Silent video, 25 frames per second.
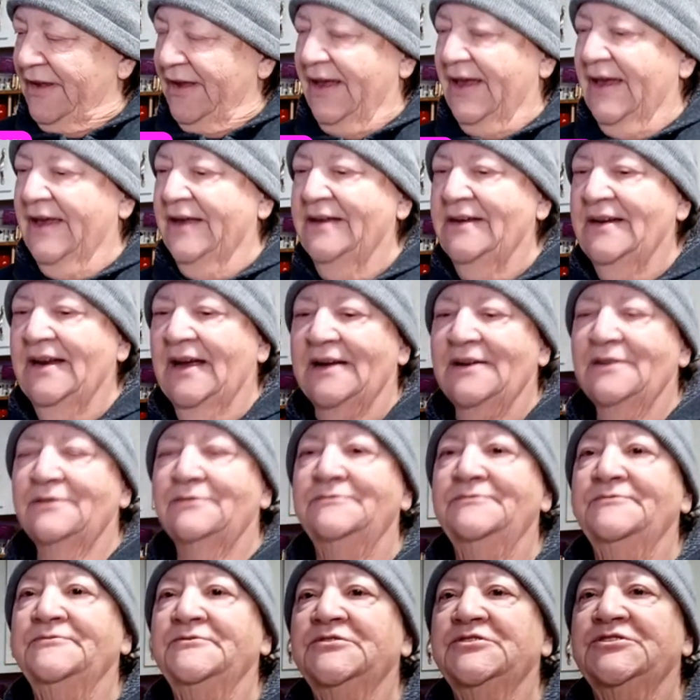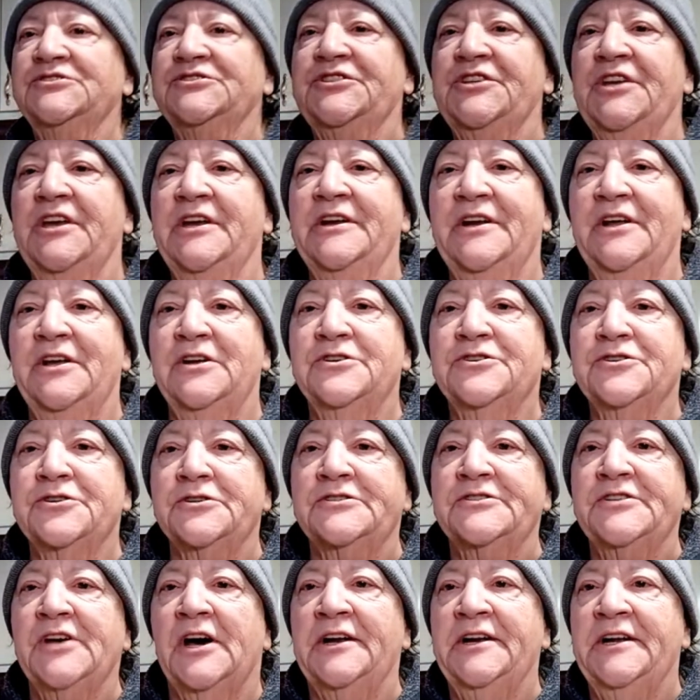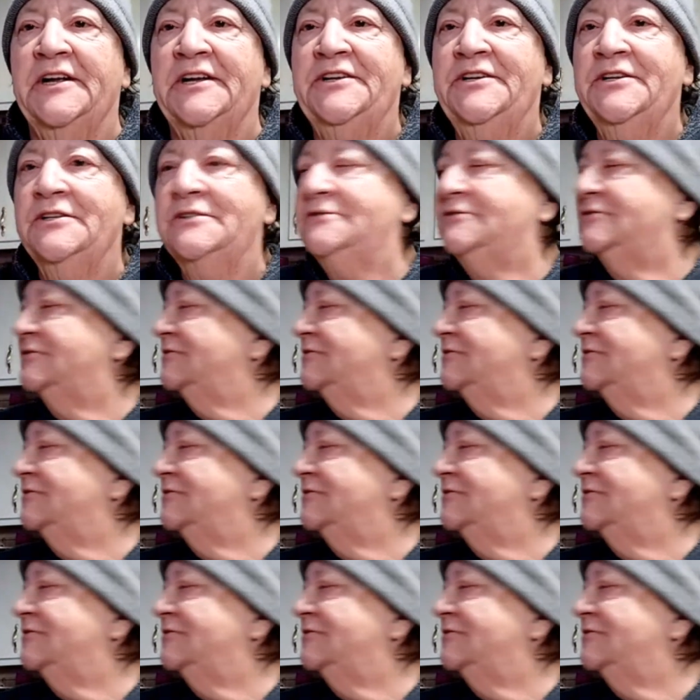And I don't see any interest on it.